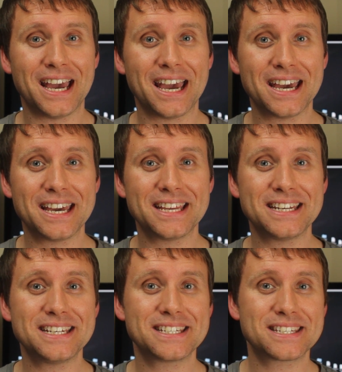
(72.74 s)

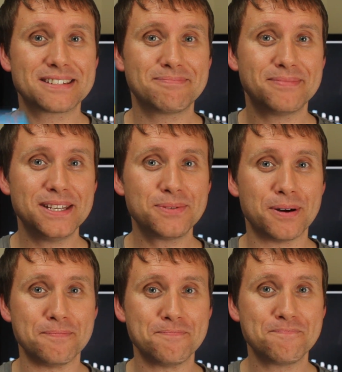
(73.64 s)
And it's this
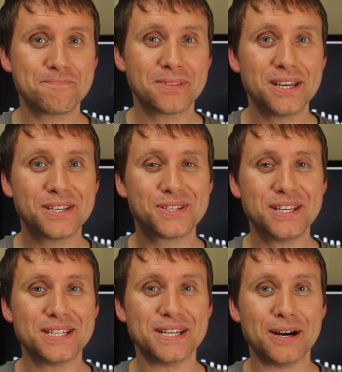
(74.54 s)
one,
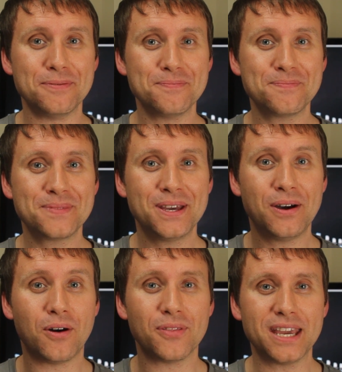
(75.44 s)
Citadel,
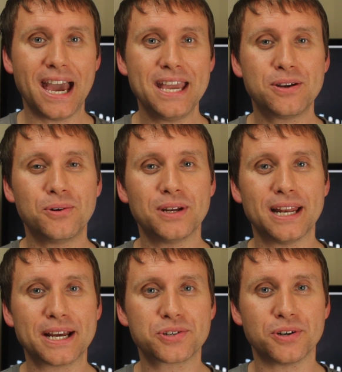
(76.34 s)
on the Acorn
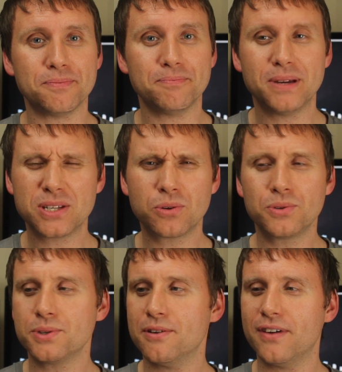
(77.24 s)
Electron, but it's
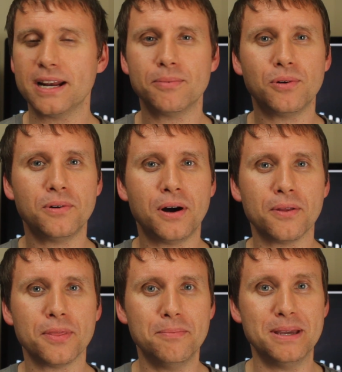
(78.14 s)
also available
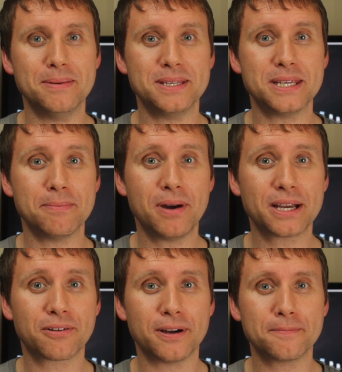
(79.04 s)
on the BBC
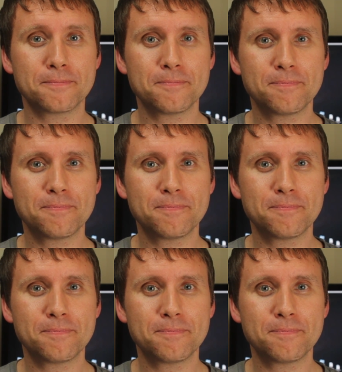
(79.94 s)
Micro.